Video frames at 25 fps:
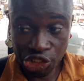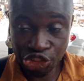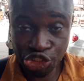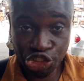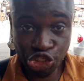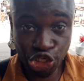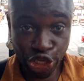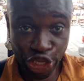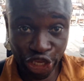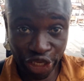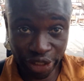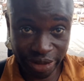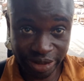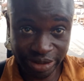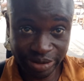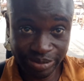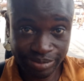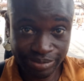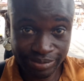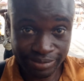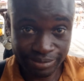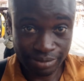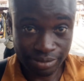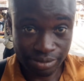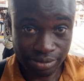chicken,
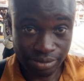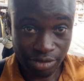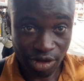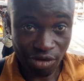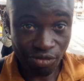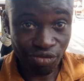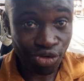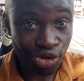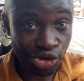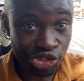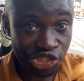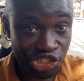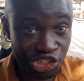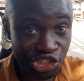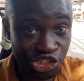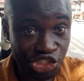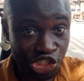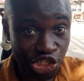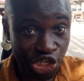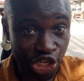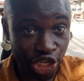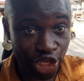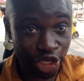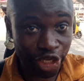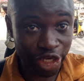frozen
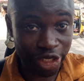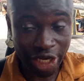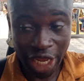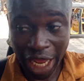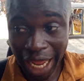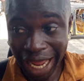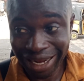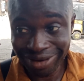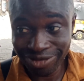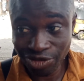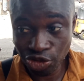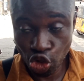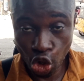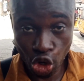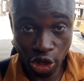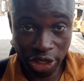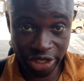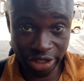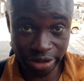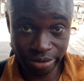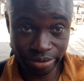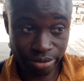chicken and turkey.